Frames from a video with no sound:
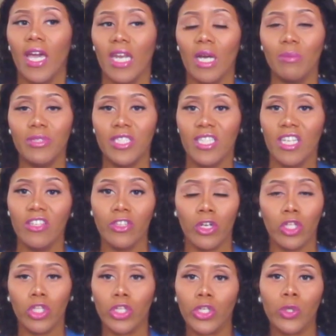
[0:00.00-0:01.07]
And I'm sitting
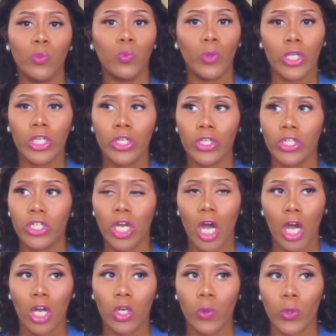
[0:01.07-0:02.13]
there looking weird and
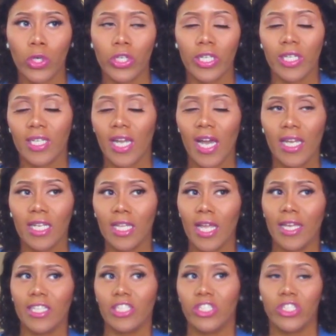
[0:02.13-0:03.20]
awkward and kind of
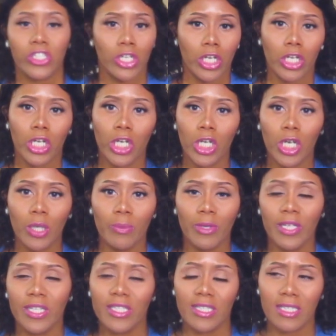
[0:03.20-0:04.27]
like stuck up.
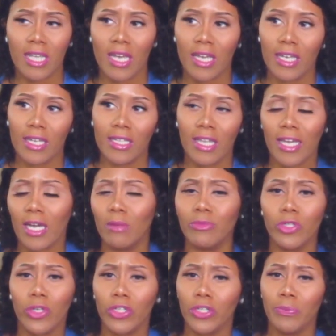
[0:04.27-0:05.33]
And it's like, like
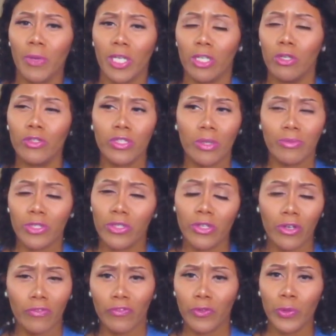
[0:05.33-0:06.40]
I'm turning my nose up to
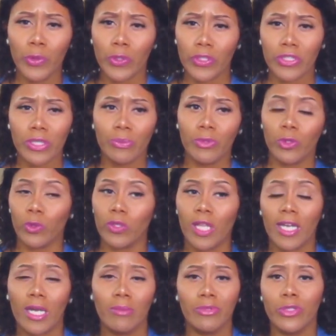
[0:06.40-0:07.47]
their food or something, or
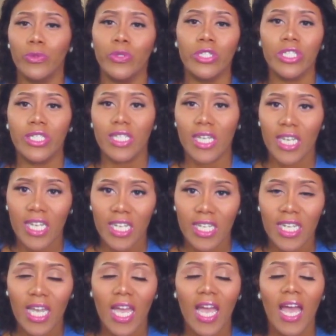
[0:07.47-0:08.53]
like I'm too good to
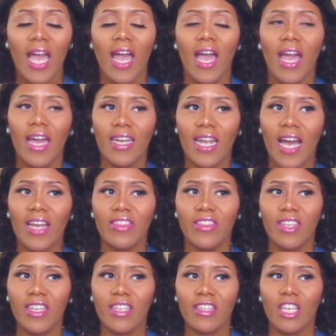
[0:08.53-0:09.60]
eat. And I
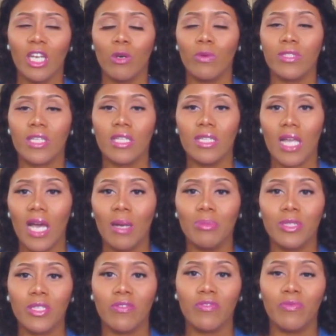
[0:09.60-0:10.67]
think that it was a
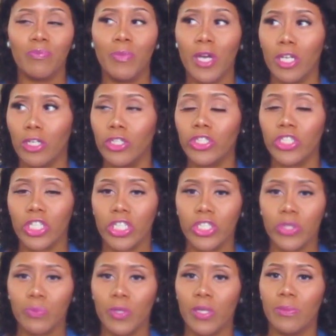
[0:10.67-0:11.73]
lapse of better
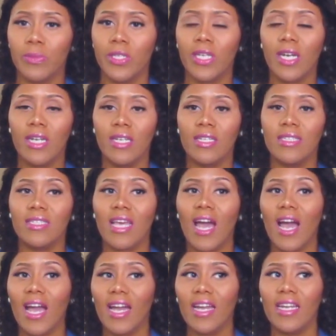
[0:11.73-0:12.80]
judgment because
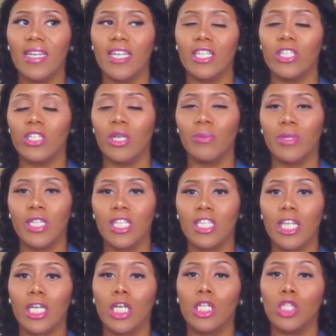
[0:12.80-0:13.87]
I ended up getting
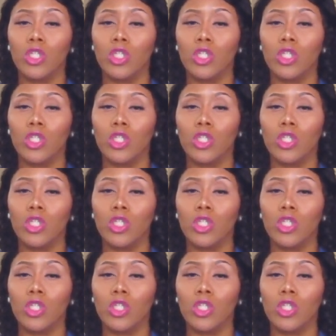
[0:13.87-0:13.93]
like a